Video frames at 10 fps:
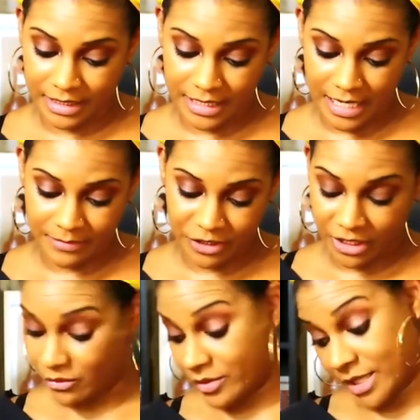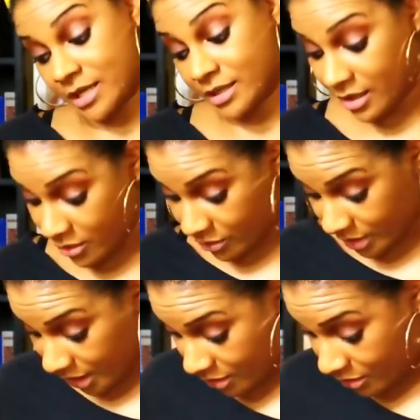You know what I'm saying? Okay, there you go,
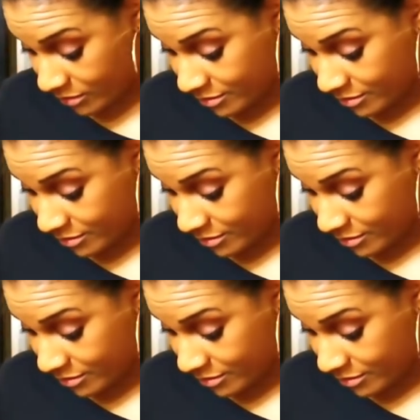there you go.